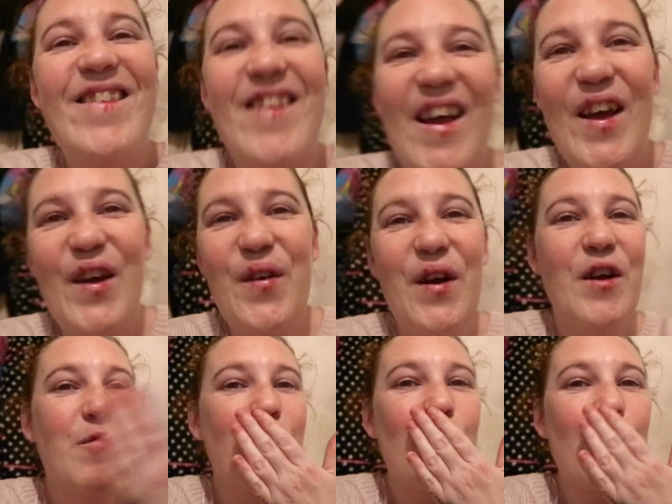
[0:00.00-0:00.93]
So,
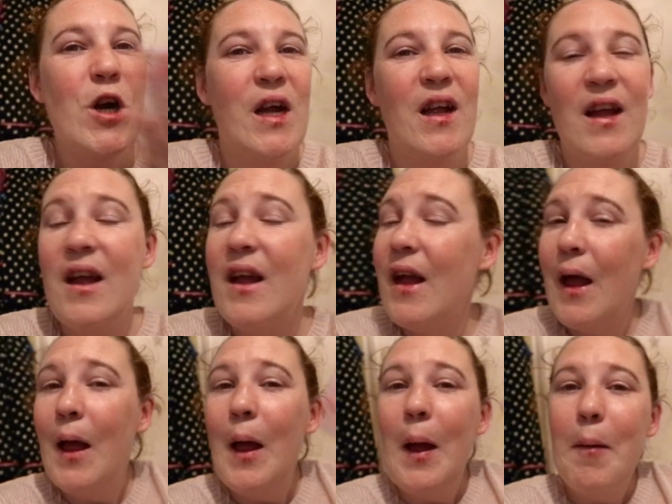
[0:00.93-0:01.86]

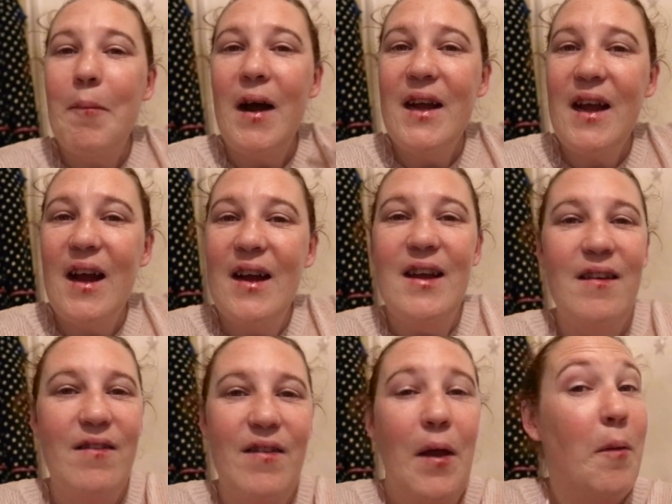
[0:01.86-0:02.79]
bye
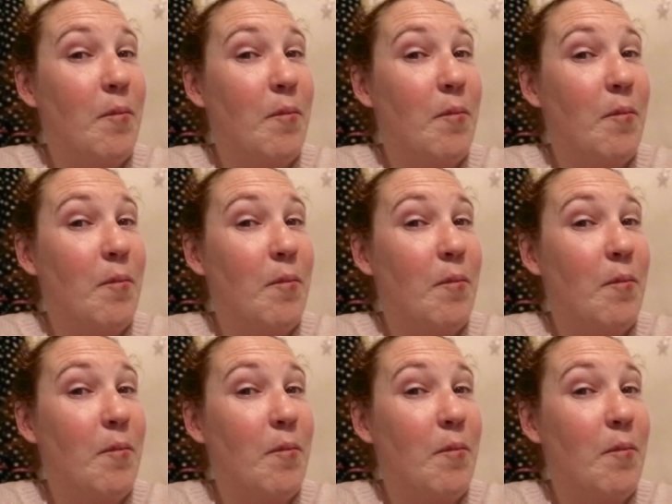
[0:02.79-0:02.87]
guys.